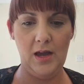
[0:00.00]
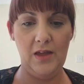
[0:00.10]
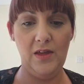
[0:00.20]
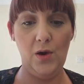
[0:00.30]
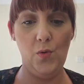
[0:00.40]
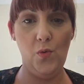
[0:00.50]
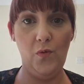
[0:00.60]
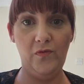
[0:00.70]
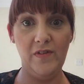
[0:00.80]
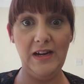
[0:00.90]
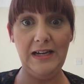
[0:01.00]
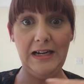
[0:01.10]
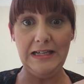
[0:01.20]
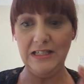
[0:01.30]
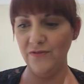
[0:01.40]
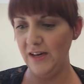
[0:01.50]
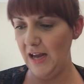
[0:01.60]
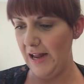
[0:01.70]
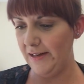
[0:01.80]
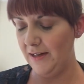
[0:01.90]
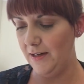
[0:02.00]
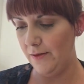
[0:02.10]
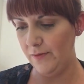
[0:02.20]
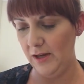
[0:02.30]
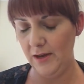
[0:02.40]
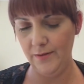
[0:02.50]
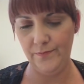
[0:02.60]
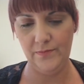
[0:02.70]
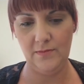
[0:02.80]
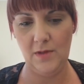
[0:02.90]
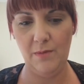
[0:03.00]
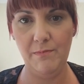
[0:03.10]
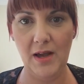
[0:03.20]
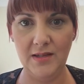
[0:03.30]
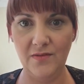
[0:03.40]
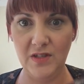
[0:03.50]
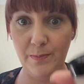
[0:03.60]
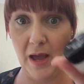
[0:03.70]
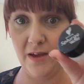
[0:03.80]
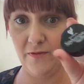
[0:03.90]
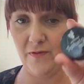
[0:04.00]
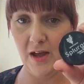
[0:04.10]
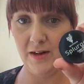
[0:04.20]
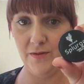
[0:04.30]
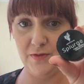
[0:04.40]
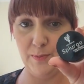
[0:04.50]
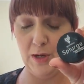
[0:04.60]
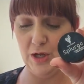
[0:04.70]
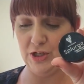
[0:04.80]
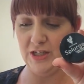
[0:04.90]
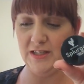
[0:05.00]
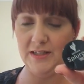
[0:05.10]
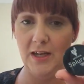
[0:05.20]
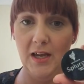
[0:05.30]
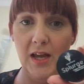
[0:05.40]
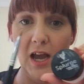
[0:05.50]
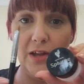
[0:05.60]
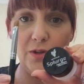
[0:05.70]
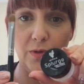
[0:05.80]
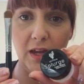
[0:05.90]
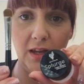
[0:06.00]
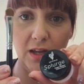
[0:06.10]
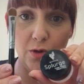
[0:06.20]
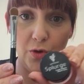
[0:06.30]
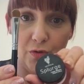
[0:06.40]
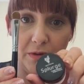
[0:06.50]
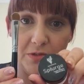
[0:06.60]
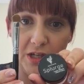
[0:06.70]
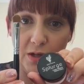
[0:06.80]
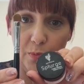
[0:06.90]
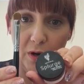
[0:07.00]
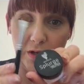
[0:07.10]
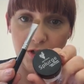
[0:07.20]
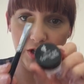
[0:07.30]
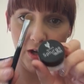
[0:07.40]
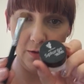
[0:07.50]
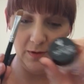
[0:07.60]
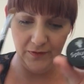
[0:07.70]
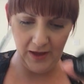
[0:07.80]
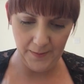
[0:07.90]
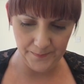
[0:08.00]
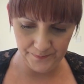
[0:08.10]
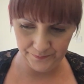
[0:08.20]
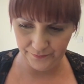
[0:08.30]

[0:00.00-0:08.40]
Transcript: and they're all very glittery and lovely. I'm a massive fan of splurges, and you'll then get your cream shadow brush to go with that.